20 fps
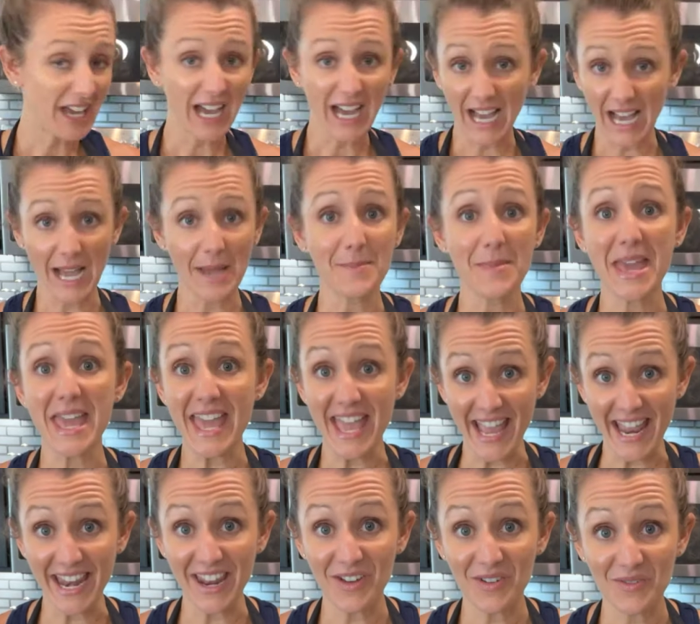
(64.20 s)
I'm
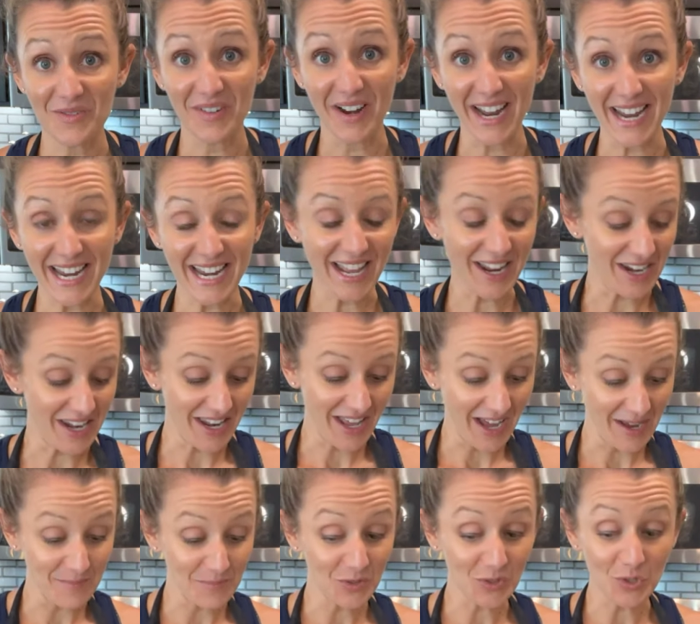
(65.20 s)
in, right? And
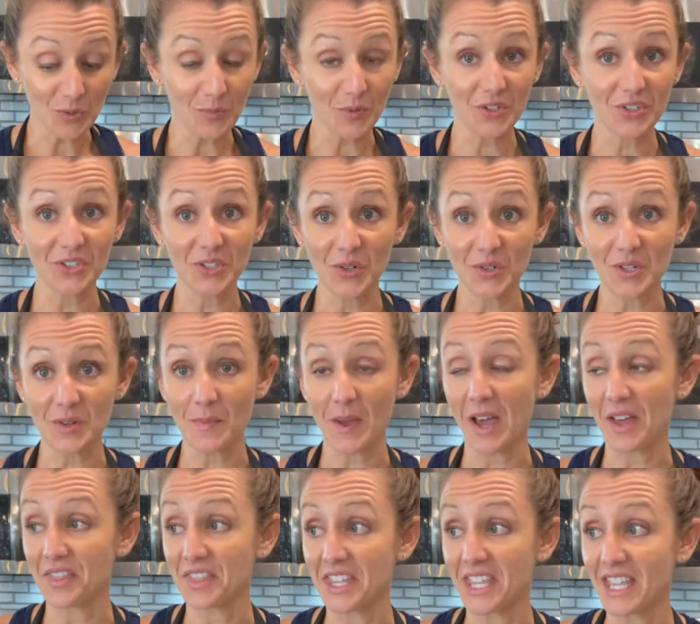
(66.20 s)
I'm super stoked
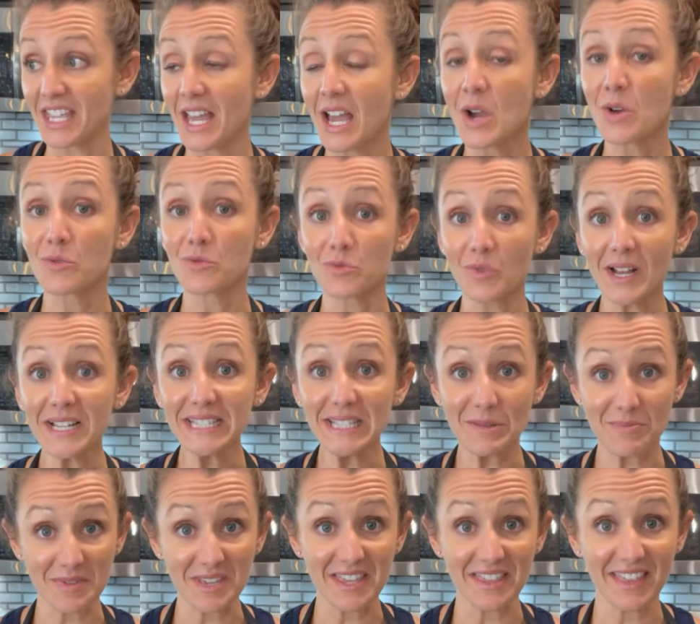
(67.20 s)
about the
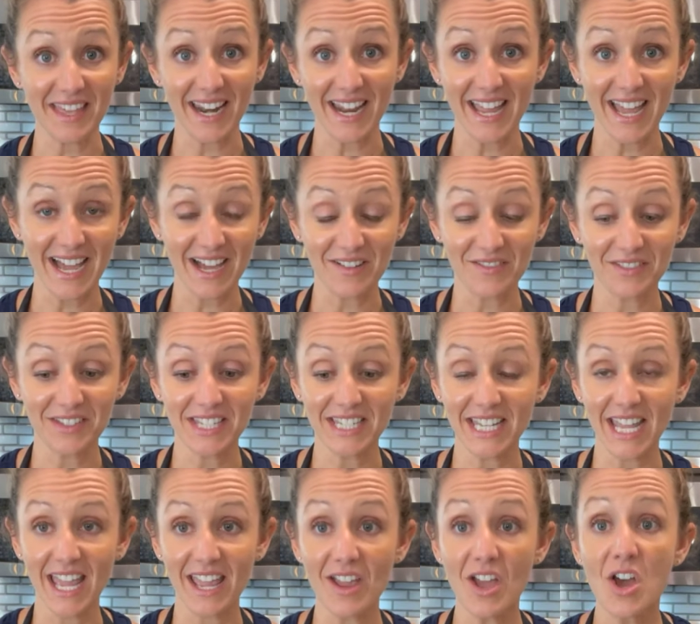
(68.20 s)
recipe that I have
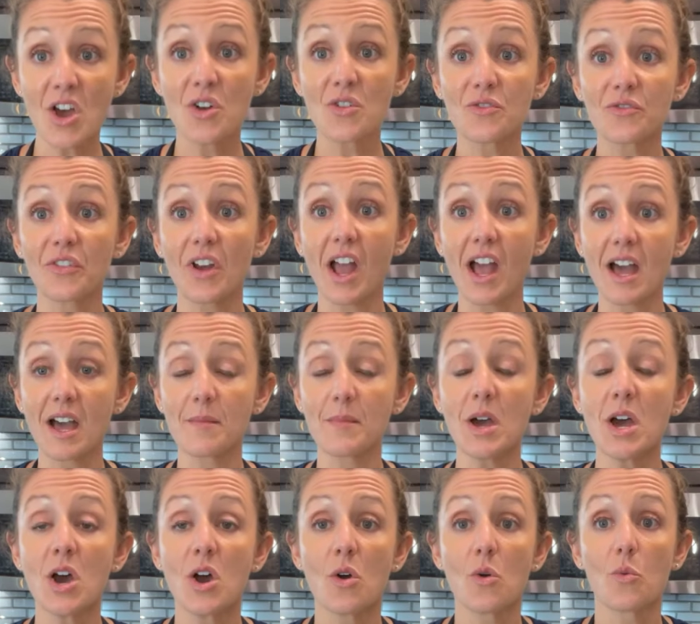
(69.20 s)
today from
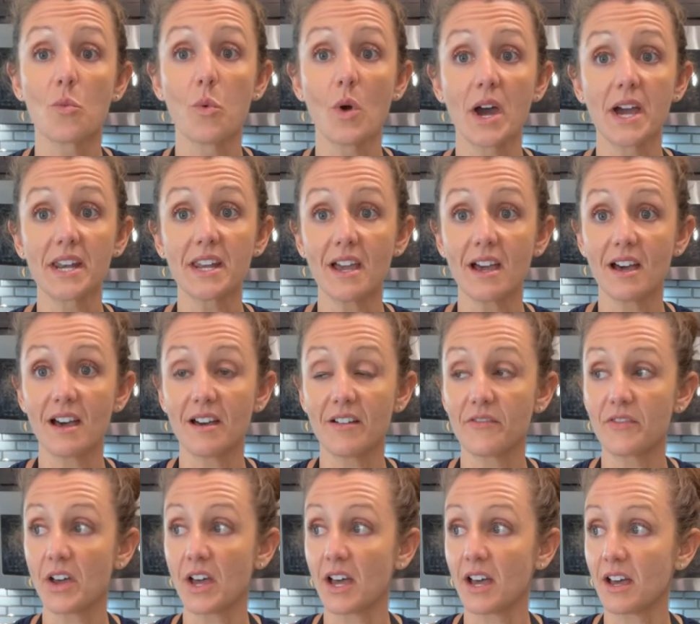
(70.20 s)
one of
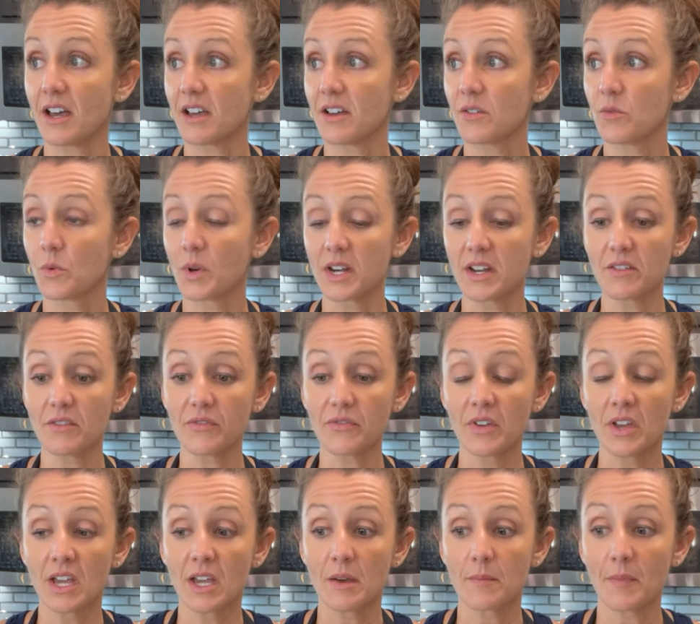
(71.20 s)
uh, one of
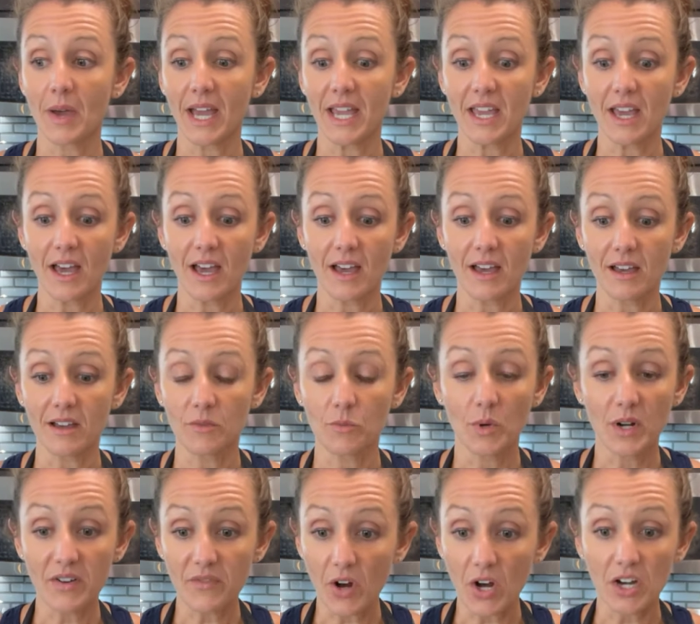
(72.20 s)
my uh,
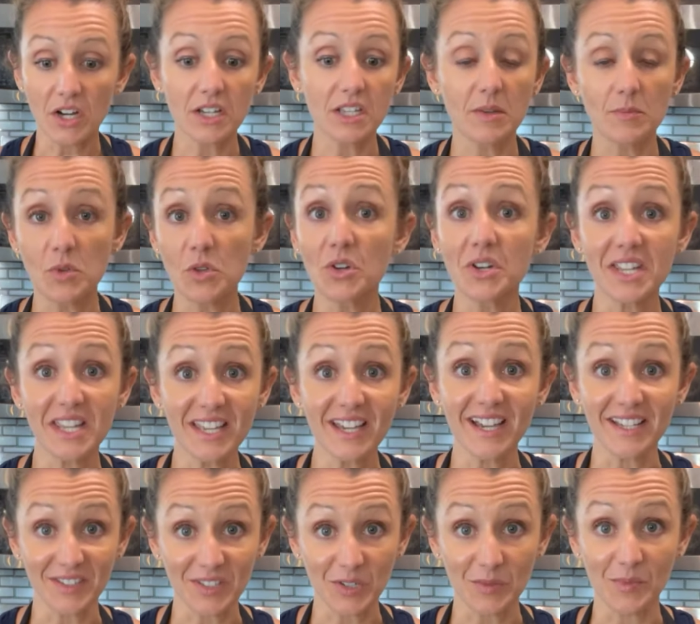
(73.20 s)
one of our community
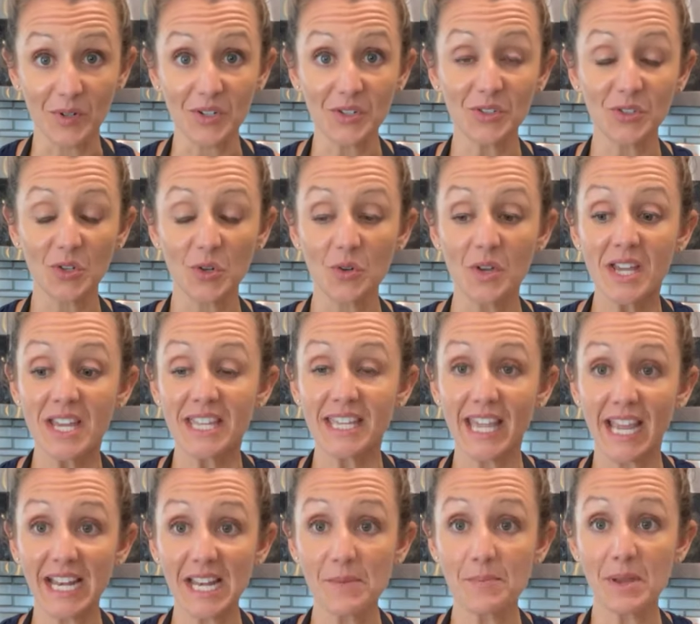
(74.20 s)
customers. So
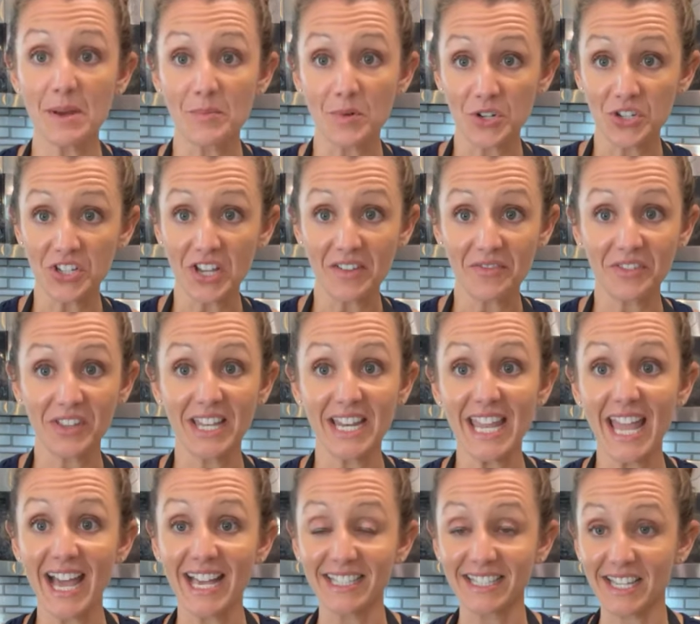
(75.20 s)
Katie Pampered Chef Lady
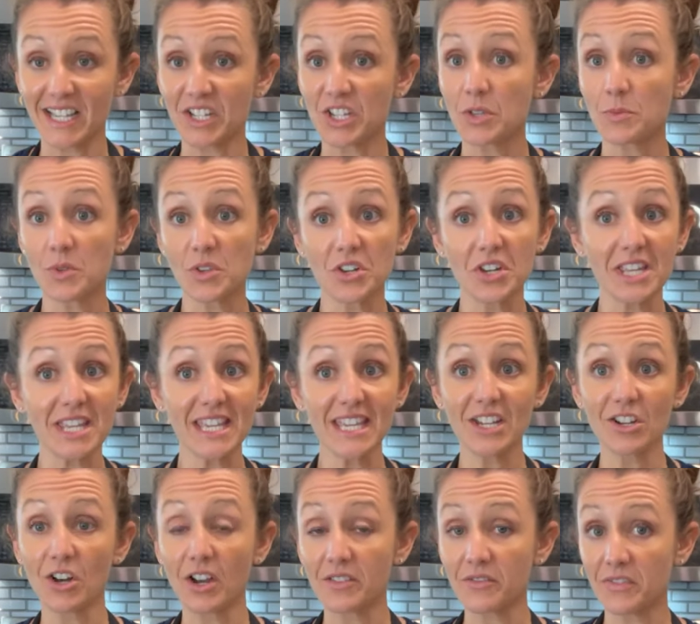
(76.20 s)
has a community
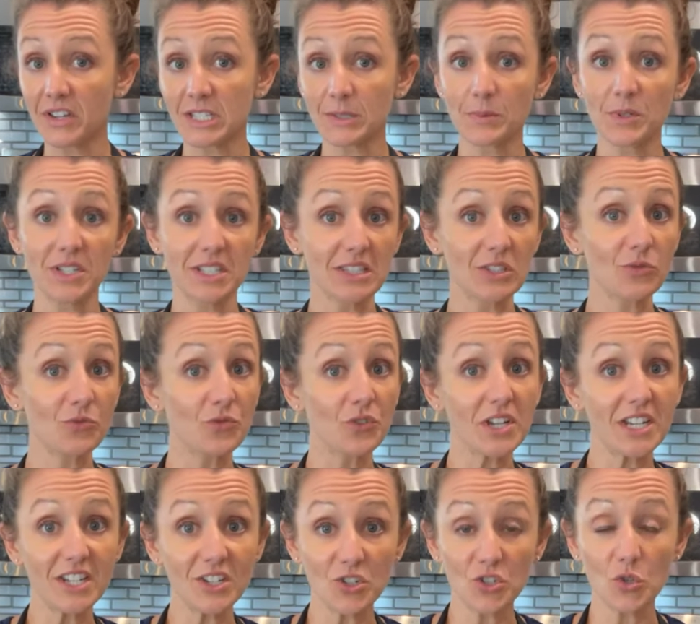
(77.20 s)
here on Facebook. It's
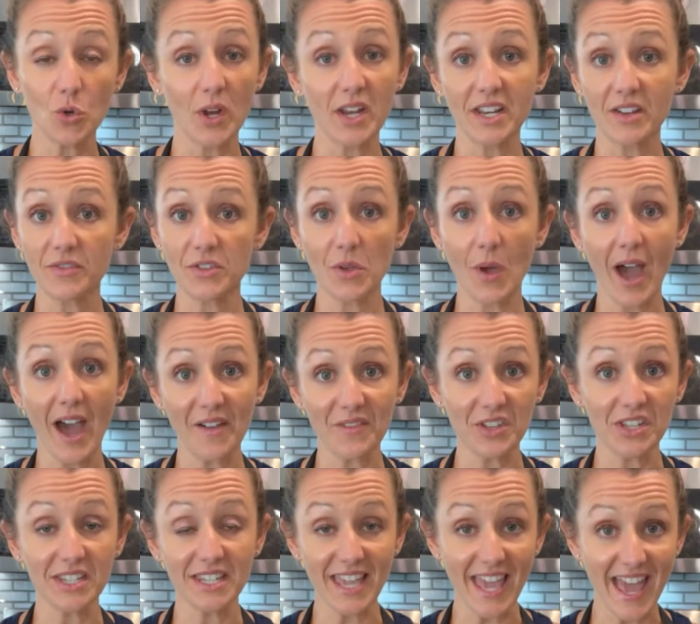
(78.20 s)
free to join if you
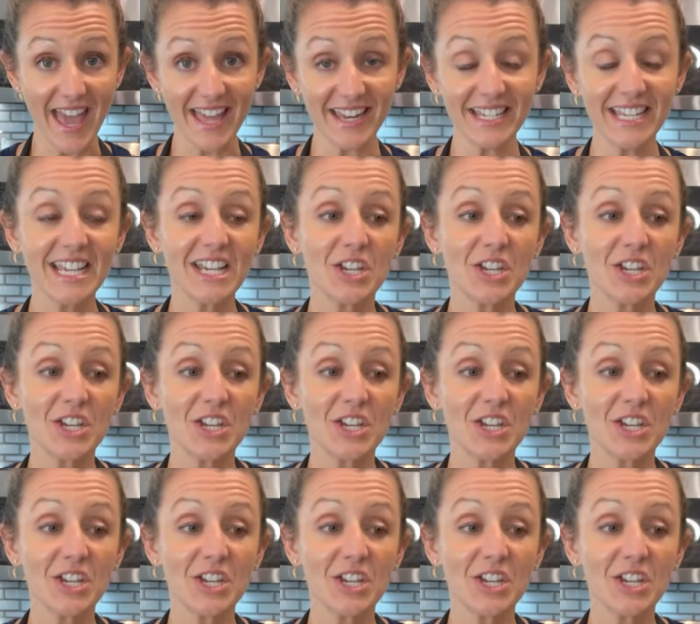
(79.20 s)
haven't yet.